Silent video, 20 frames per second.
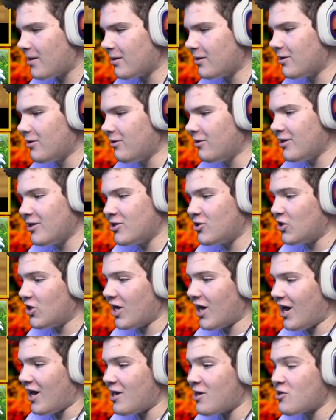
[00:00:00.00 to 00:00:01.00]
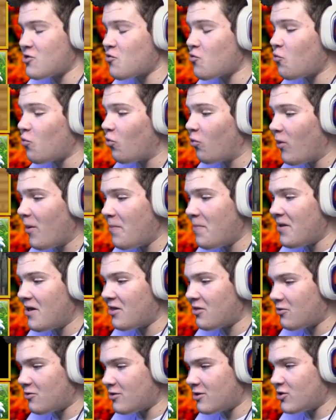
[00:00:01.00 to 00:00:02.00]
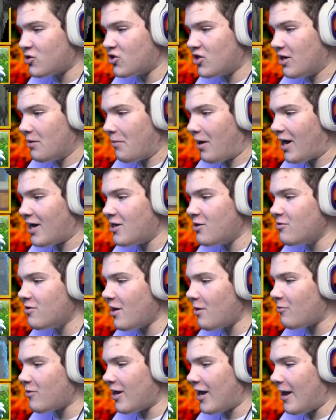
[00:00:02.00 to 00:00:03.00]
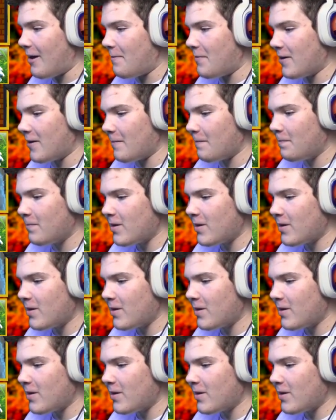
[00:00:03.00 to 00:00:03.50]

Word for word: Literally, Jinghai is ripping through this gym. I knew that would happen.